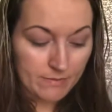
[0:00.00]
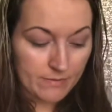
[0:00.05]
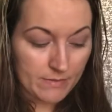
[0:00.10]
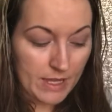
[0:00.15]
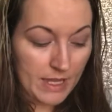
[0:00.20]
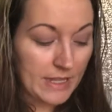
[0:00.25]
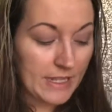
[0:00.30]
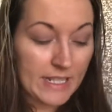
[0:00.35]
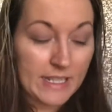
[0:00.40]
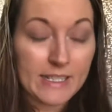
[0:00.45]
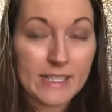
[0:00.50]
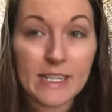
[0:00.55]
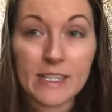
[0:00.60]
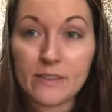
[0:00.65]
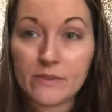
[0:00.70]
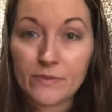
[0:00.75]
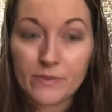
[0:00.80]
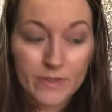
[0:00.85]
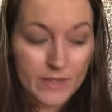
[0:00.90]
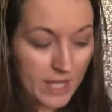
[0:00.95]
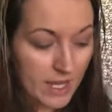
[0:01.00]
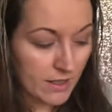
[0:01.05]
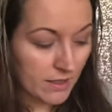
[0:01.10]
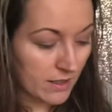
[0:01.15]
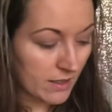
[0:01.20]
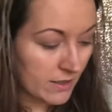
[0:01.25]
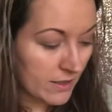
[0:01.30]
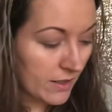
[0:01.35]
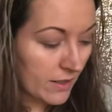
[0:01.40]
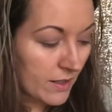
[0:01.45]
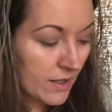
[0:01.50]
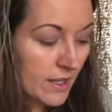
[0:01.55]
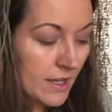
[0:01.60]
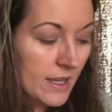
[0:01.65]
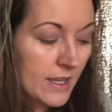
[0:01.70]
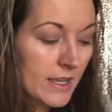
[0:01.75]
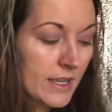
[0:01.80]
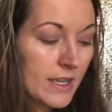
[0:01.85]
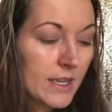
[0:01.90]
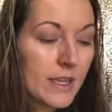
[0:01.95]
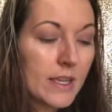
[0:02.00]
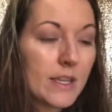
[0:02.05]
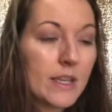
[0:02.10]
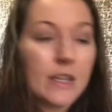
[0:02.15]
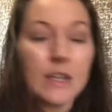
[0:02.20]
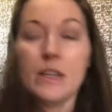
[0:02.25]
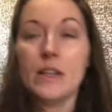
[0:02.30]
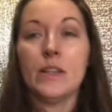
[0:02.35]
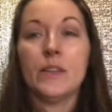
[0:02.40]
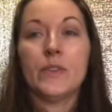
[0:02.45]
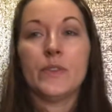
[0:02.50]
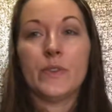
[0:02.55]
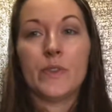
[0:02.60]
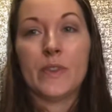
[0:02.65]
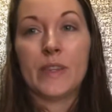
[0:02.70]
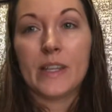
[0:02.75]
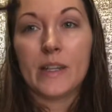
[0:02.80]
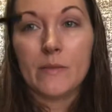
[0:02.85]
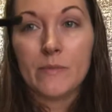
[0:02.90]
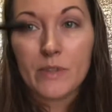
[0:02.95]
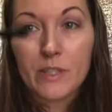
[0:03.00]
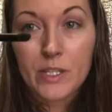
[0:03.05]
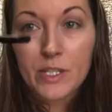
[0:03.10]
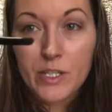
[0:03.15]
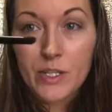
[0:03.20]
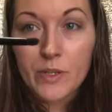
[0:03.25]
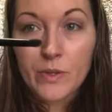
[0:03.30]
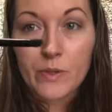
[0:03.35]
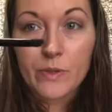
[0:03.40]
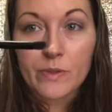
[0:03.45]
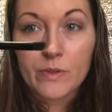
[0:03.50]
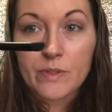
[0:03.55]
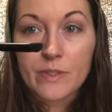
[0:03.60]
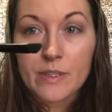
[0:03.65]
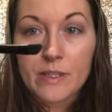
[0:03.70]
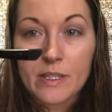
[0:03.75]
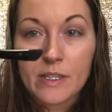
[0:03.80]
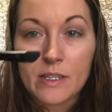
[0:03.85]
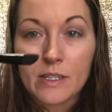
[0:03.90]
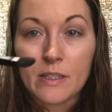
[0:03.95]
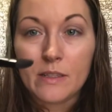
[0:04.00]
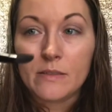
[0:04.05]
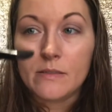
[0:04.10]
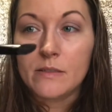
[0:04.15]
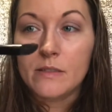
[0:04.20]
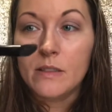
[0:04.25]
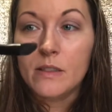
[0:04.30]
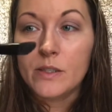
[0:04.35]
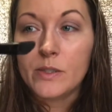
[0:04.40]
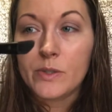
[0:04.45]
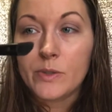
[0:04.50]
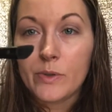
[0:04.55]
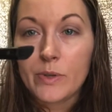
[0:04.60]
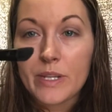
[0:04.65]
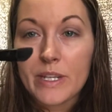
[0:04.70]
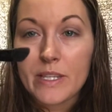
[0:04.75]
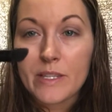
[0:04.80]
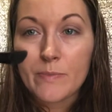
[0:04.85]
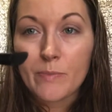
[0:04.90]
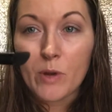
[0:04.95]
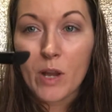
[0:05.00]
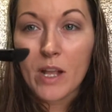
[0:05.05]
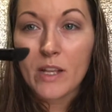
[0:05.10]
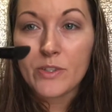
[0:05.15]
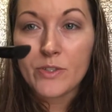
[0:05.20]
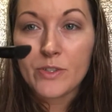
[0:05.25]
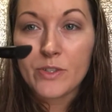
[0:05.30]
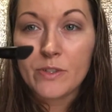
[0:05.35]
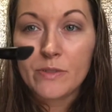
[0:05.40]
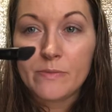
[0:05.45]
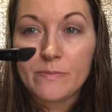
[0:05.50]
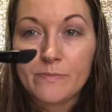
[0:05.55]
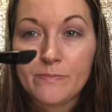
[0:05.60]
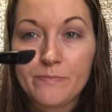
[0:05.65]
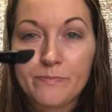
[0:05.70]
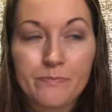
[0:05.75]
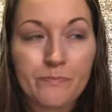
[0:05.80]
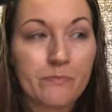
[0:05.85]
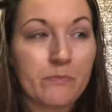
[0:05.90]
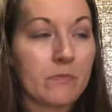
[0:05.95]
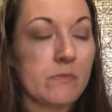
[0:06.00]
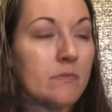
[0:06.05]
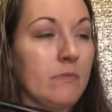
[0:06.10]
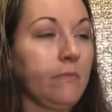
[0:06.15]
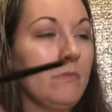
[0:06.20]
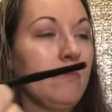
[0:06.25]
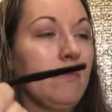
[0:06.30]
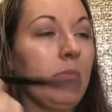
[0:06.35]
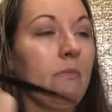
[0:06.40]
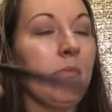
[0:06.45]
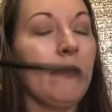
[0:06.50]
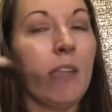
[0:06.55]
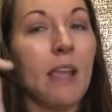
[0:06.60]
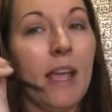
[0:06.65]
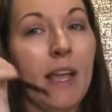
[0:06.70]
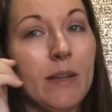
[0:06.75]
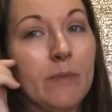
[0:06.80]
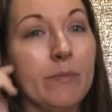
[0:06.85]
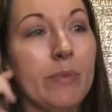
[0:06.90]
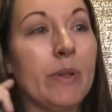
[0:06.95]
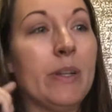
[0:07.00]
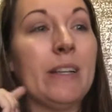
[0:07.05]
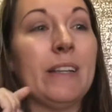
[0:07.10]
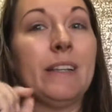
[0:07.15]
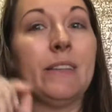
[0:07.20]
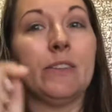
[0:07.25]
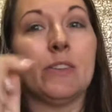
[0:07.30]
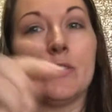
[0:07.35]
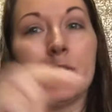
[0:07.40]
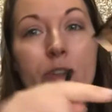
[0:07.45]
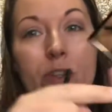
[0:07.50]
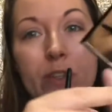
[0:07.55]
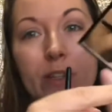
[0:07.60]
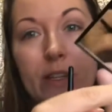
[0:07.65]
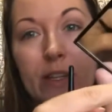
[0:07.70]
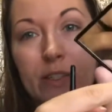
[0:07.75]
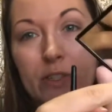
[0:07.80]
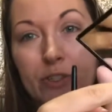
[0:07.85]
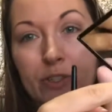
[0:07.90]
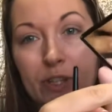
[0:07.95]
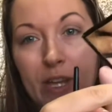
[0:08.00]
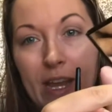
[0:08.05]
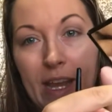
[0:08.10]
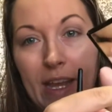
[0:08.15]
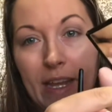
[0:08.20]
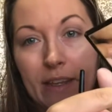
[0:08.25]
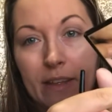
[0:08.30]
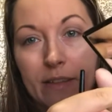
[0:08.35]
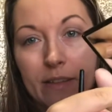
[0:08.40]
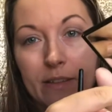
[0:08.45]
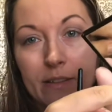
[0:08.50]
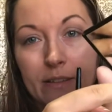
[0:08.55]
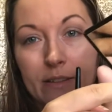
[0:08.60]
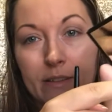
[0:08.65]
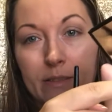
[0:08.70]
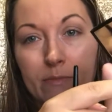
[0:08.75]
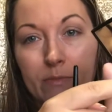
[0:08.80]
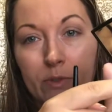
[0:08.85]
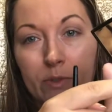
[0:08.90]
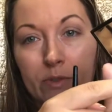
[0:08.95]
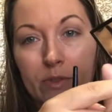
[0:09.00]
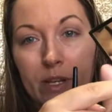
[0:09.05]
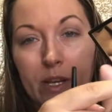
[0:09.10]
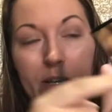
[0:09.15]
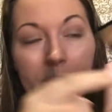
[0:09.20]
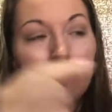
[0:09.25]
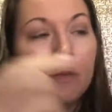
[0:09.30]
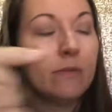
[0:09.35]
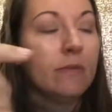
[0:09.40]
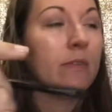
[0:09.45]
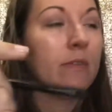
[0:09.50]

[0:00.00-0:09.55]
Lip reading: And that's it for that color. So then I'm going to use the crease brush and put it in the darkest shade. This is Merlot.